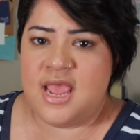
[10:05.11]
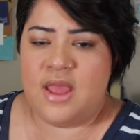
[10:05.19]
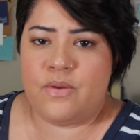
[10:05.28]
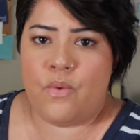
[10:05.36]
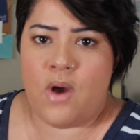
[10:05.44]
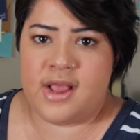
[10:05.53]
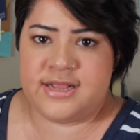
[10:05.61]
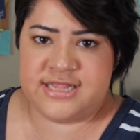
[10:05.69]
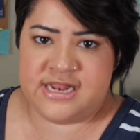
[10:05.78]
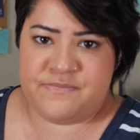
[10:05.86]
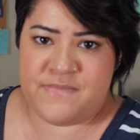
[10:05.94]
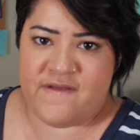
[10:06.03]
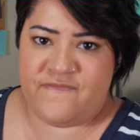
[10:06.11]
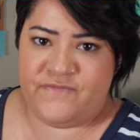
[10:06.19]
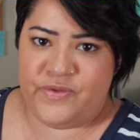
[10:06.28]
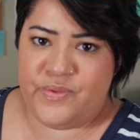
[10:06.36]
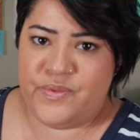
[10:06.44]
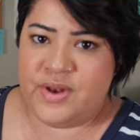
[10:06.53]
And why is it in my
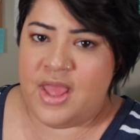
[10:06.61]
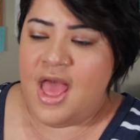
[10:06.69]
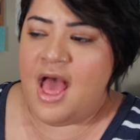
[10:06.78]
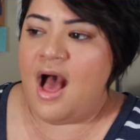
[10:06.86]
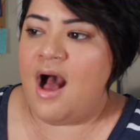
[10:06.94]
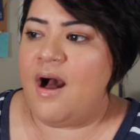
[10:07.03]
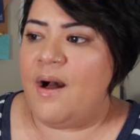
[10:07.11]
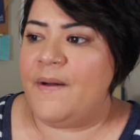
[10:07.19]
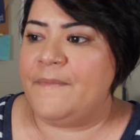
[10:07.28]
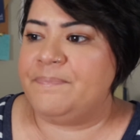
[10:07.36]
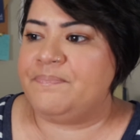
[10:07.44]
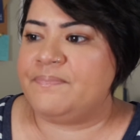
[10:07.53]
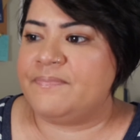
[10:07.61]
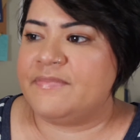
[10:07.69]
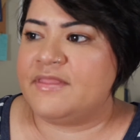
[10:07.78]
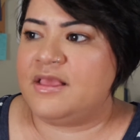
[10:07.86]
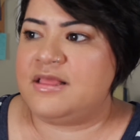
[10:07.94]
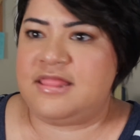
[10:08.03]
food?
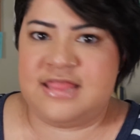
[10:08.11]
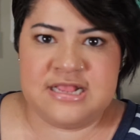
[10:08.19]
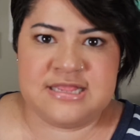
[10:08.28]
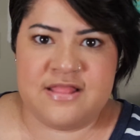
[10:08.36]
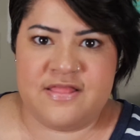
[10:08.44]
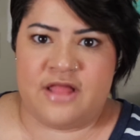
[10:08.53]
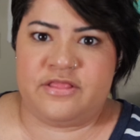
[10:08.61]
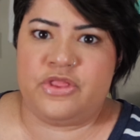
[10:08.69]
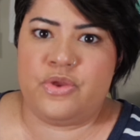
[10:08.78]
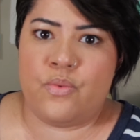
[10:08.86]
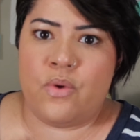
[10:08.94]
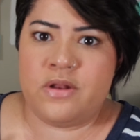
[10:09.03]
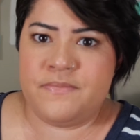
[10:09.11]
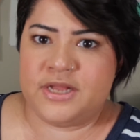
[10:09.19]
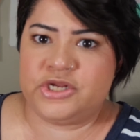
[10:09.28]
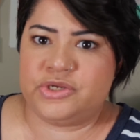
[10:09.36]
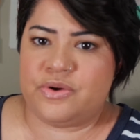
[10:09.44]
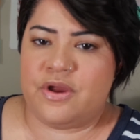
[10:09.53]
Things like that, then you want to
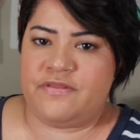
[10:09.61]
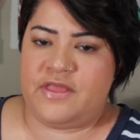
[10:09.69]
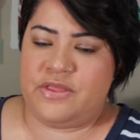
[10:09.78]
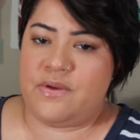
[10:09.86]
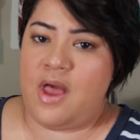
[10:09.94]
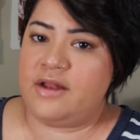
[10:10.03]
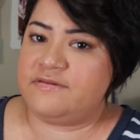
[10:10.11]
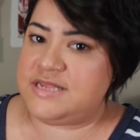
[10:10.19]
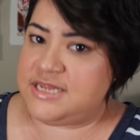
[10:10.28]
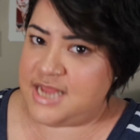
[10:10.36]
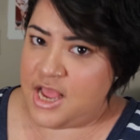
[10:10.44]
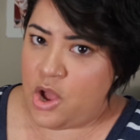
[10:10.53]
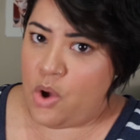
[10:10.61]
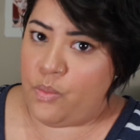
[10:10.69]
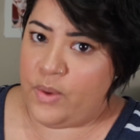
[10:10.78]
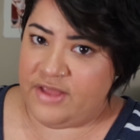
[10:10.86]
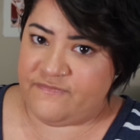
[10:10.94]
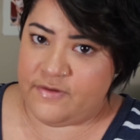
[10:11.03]
make sure that you kind of stay
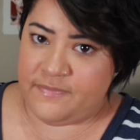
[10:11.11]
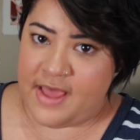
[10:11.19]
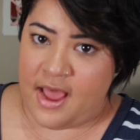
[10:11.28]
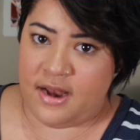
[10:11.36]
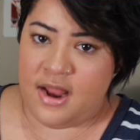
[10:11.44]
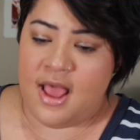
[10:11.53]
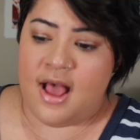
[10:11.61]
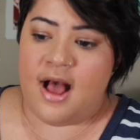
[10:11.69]
away from that.